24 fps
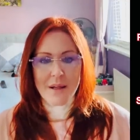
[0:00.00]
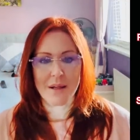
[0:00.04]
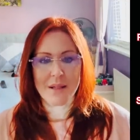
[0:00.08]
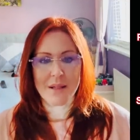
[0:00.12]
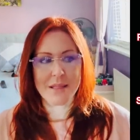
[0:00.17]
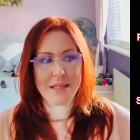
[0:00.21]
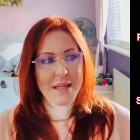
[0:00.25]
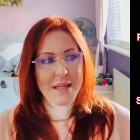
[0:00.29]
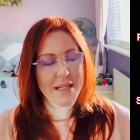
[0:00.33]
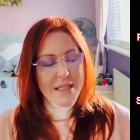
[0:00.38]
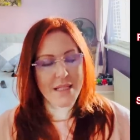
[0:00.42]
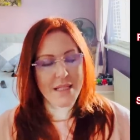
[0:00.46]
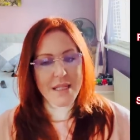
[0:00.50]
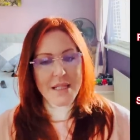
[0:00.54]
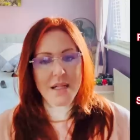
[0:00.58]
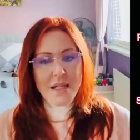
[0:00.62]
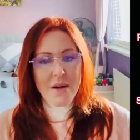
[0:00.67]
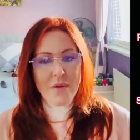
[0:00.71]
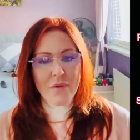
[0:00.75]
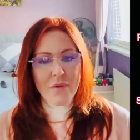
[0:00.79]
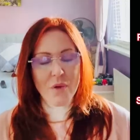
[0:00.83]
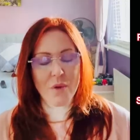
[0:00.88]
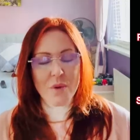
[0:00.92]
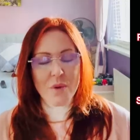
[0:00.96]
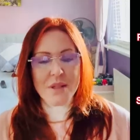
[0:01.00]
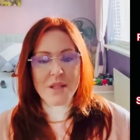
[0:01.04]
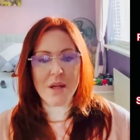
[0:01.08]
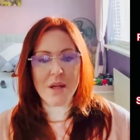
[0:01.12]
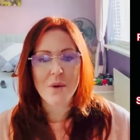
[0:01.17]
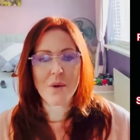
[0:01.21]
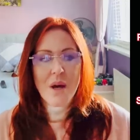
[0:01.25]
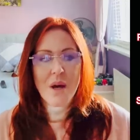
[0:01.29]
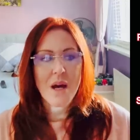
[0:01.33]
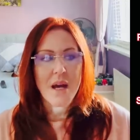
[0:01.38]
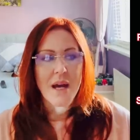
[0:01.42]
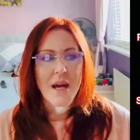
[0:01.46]
So they did come forward.
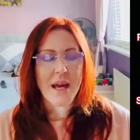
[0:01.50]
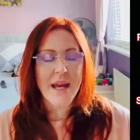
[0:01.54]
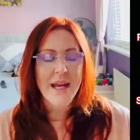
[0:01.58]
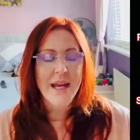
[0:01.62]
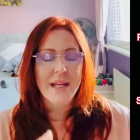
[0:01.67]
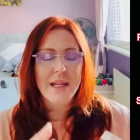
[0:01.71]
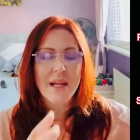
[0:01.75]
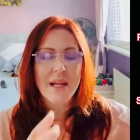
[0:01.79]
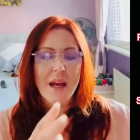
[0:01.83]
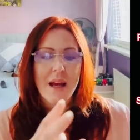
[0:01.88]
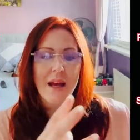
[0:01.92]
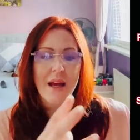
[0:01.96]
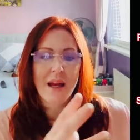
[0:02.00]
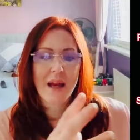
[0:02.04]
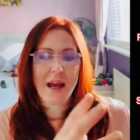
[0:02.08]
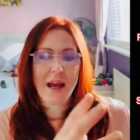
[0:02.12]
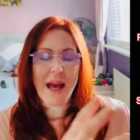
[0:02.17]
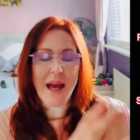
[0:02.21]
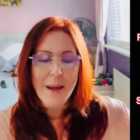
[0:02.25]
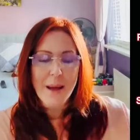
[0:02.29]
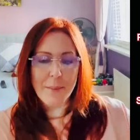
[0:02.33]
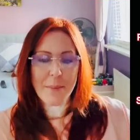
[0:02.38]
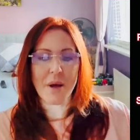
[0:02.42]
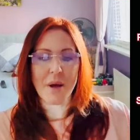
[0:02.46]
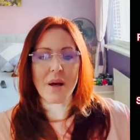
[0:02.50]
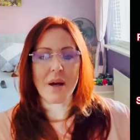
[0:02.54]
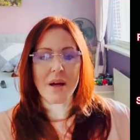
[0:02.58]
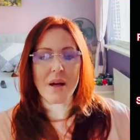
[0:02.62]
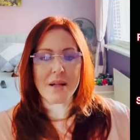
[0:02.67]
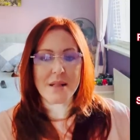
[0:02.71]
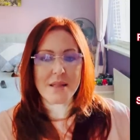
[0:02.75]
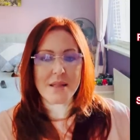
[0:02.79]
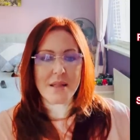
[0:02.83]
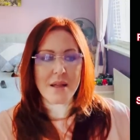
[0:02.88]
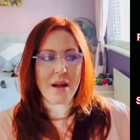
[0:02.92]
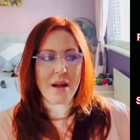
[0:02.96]
So in Amber
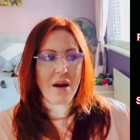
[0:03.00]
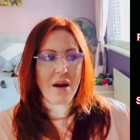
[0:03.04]
Heard's